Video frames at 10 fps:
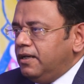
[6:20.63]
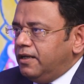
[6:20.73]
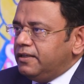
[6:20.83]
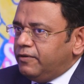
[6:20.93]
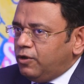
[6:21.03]

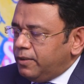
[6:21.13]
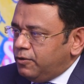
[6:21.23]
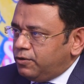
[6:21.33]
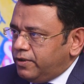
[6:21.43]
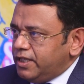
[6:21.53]
they were not
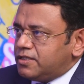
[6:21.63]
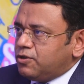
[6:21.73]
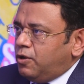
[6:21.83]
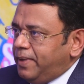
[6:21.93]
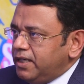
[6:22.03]
able to reach
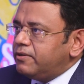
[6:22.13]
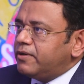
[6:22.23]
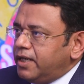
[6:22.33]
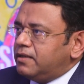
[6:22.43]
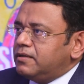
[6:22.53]
or
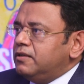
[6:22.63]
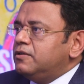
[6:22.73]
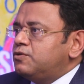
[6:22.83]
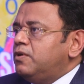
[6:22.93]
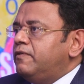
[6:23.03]
penetrate
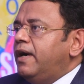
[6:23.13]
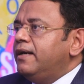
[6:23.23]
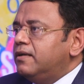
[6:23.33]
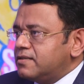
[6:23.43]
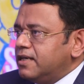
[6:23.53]
to a
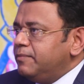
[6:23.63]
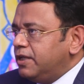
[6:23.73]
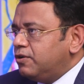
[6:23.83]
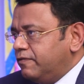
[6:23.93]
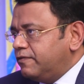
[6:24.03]
wider
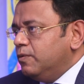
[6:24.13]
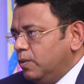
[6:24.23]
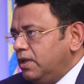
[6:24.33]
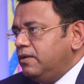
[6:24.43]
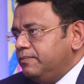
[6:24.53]
segment of the
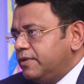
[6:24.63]
world,